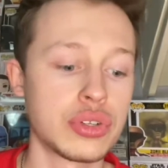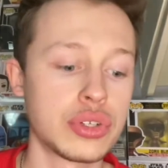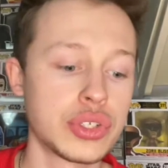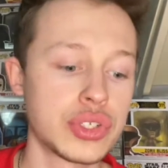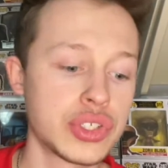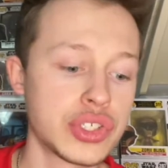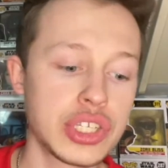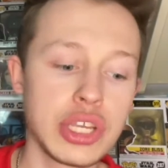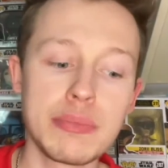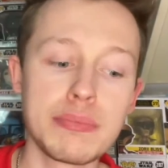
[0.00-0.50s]

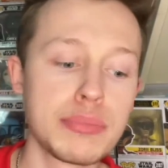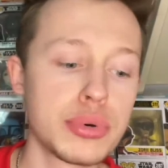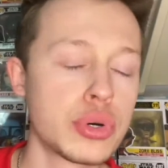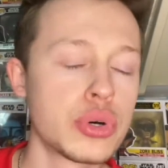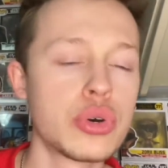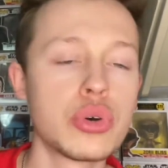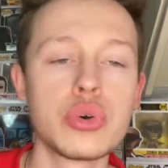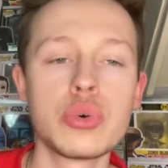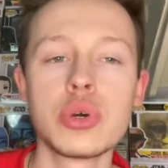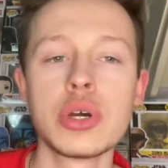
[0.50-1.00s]

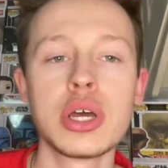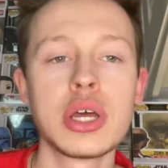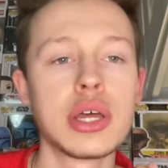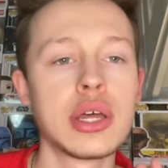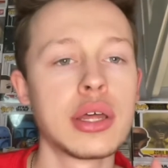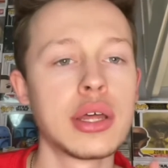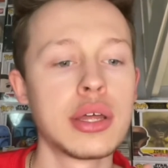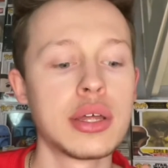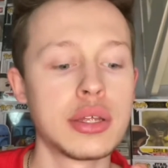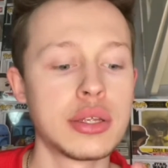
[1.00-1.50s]
simple,
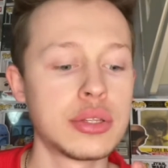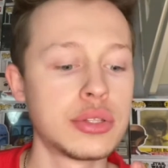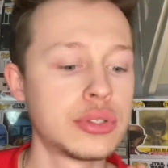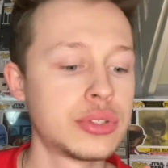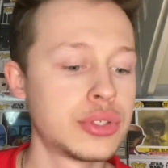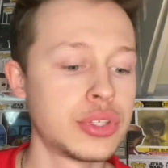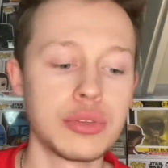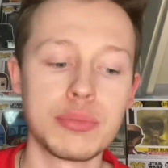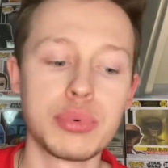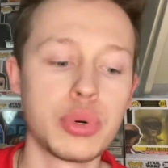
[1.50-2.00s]

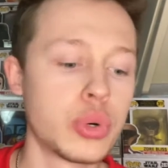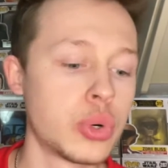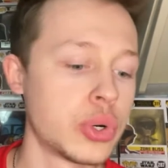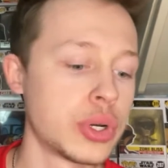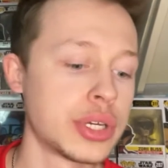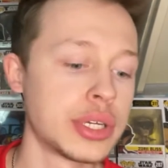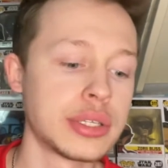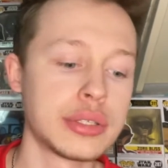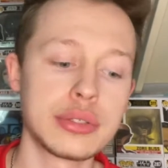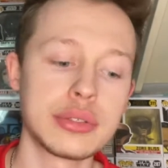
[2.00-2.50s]
to the
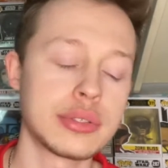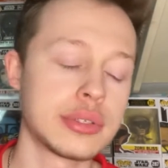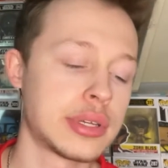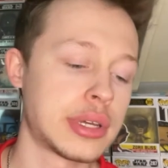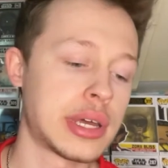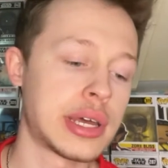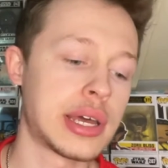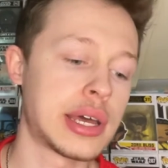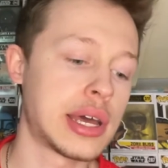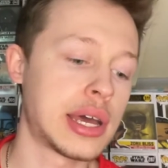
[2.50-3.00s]
point,
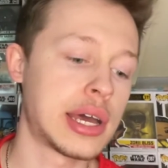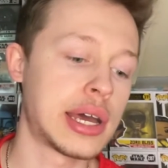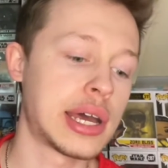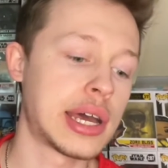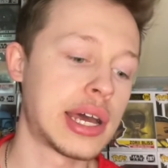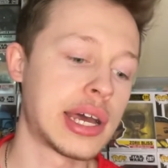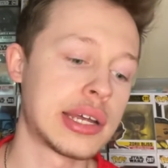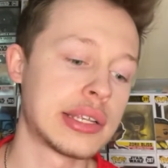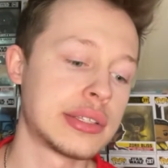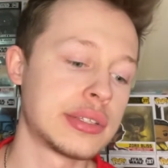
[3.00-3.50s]

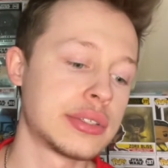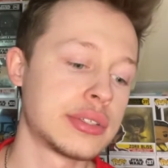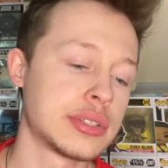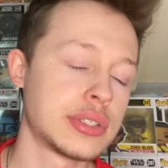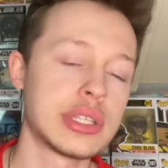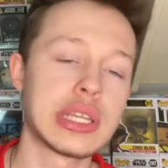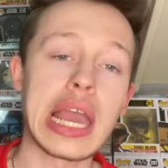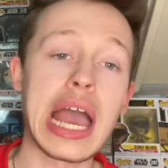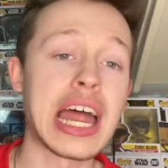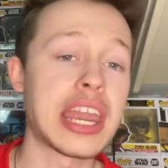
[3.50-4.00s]
and
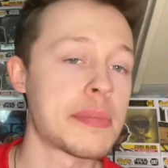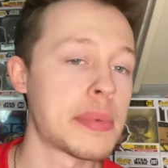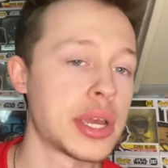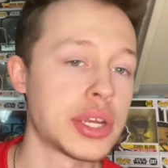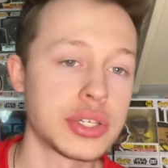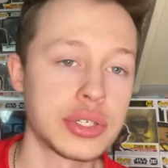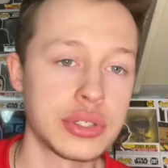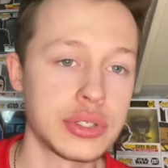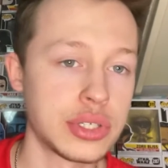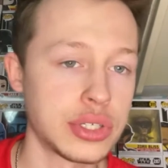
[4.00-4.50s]
the
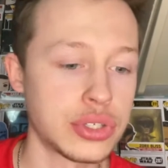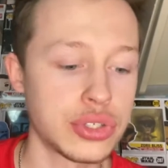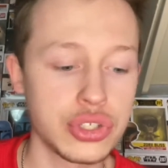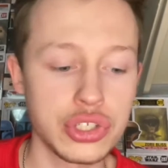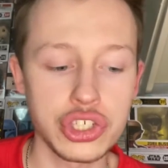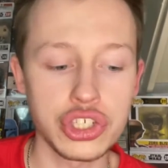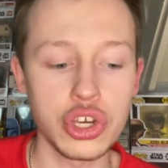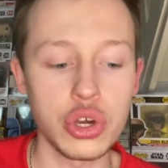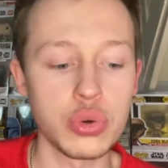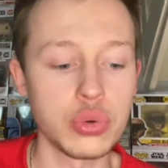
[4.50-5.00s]
animation is
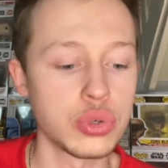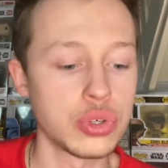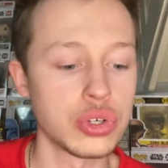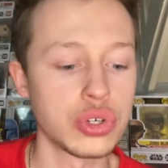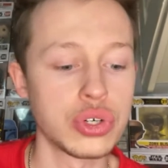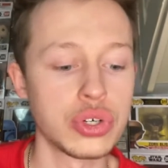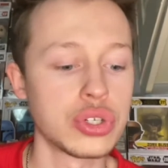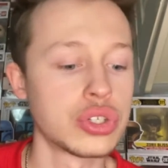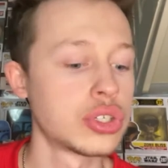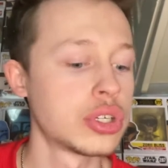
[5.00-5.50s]
so
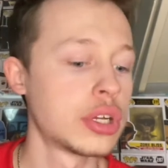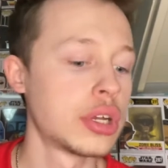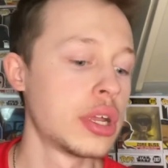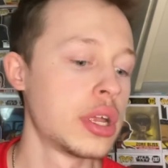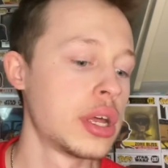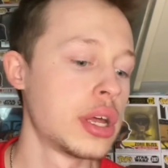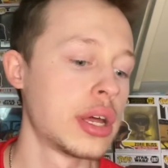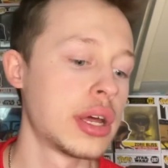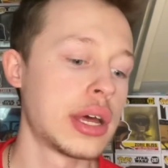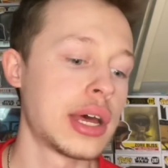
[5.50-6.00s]
good,
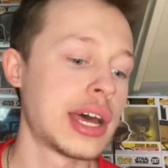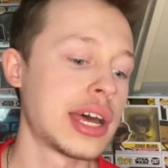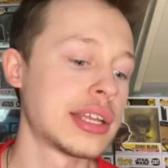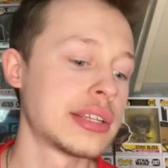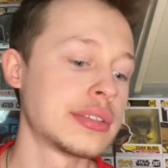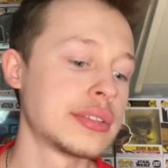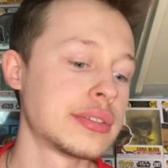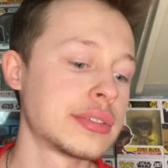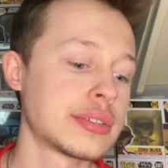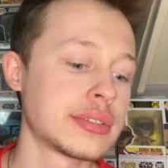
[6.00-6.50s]

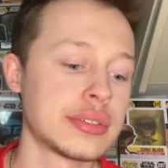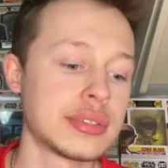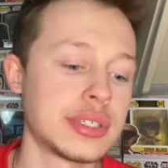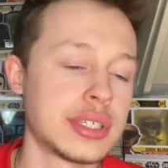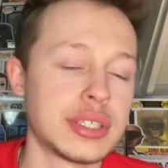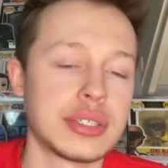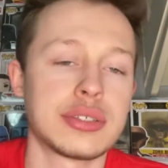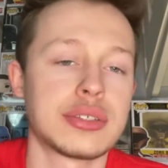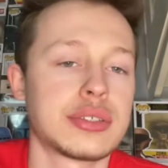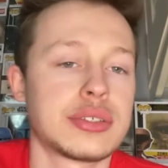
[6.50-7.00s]
and
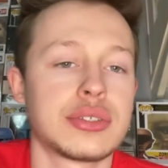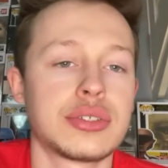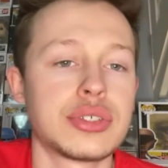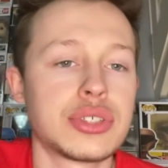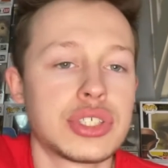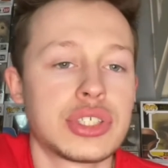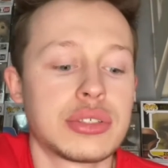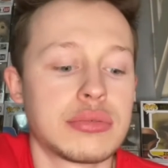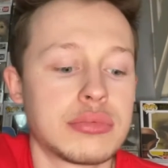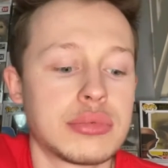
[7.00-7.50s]
it's
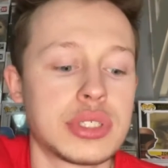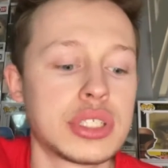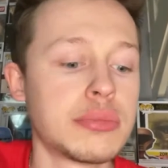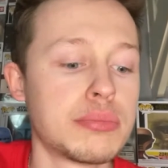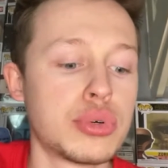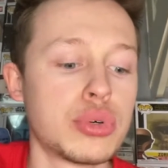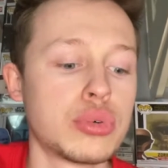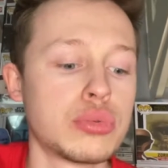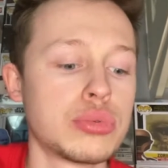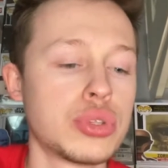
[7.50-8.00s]
just
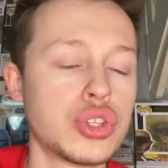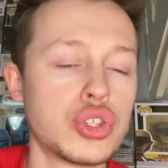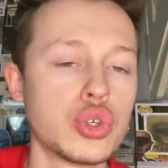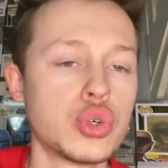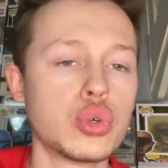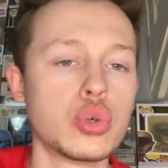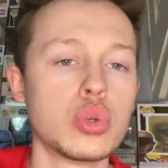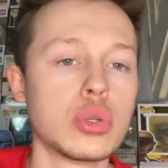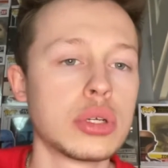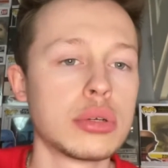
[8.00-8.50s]
simple. The
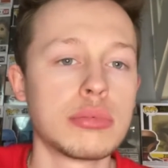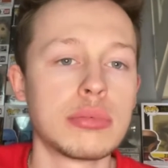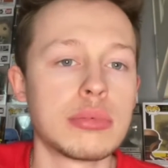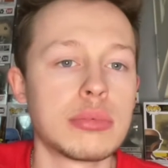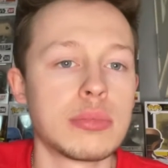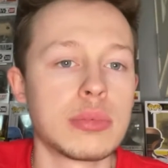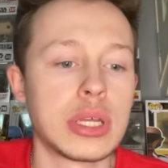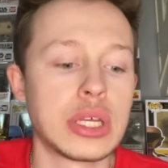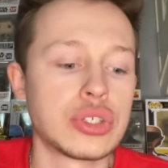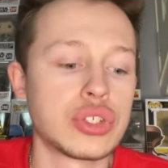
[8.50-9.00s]
duel,
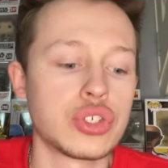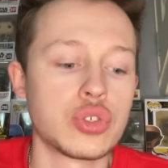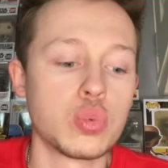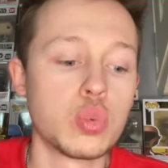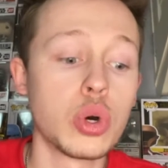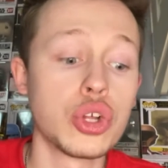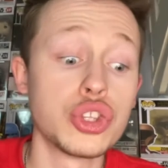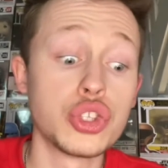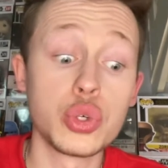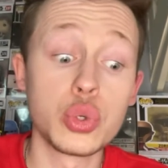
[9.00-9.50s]
there's just
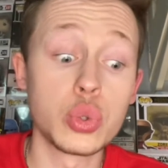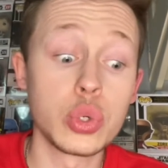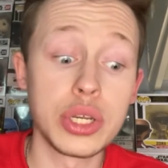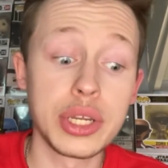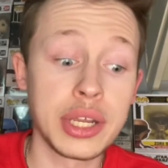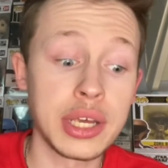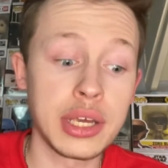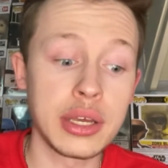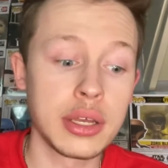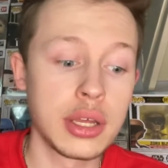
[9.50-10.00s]
one duel in
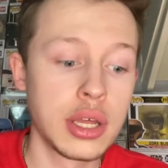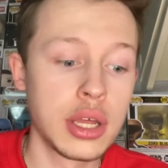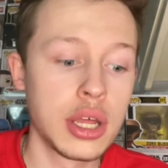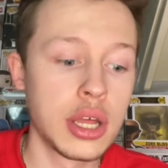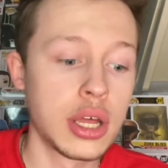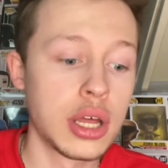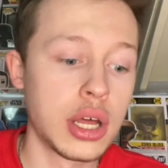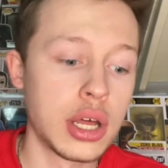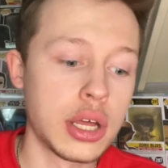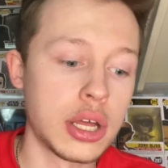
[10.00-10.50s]
it.
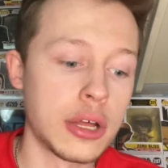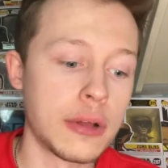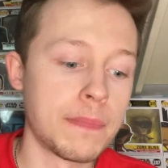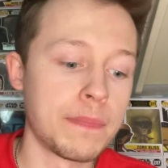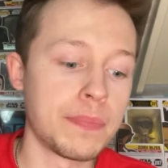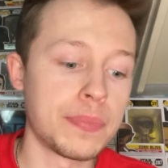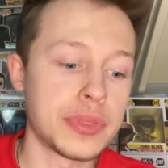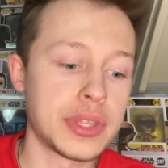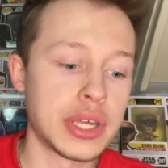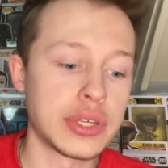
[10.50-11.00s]

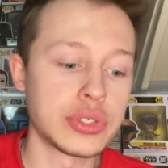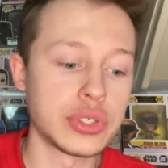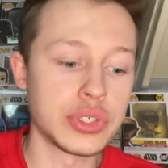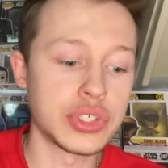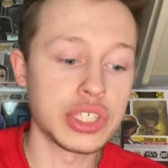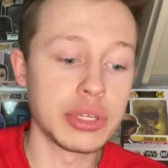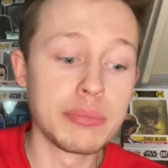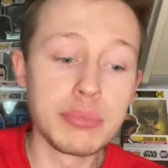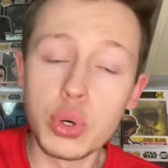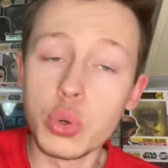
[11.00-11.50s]
There's a
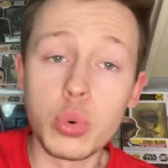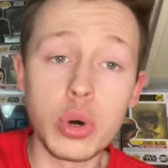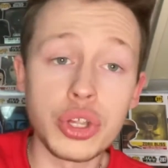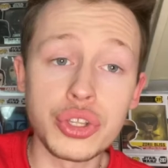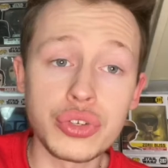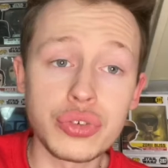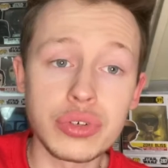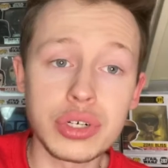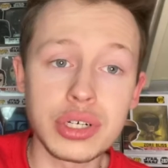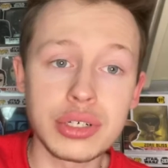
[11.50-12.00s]
simple
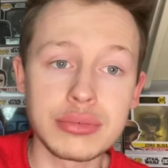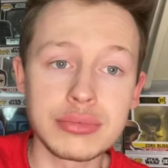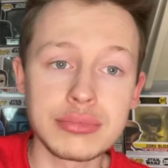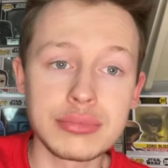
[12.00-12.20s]
wanderer,